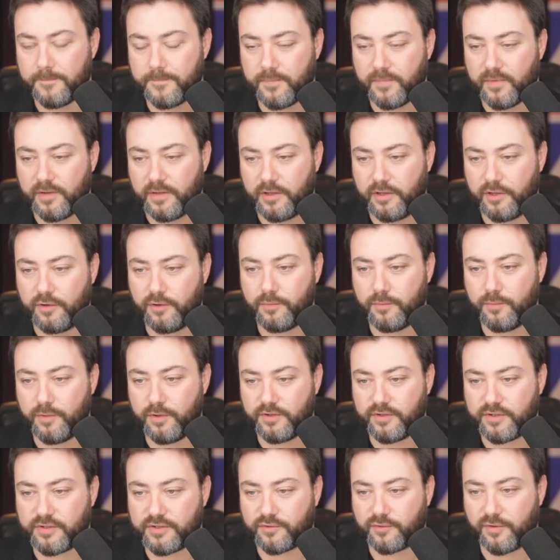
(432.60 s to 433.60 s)

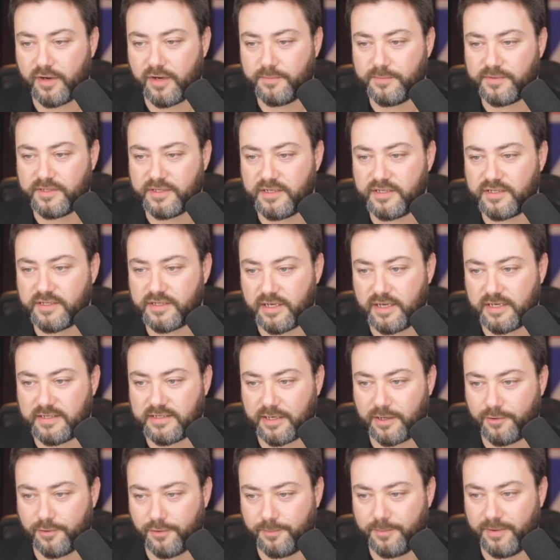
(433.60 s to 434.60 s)
Hume describes this as
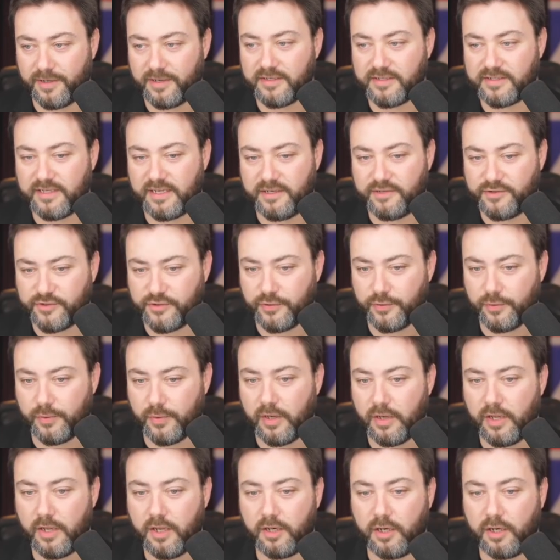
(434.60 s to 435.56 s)
our ability to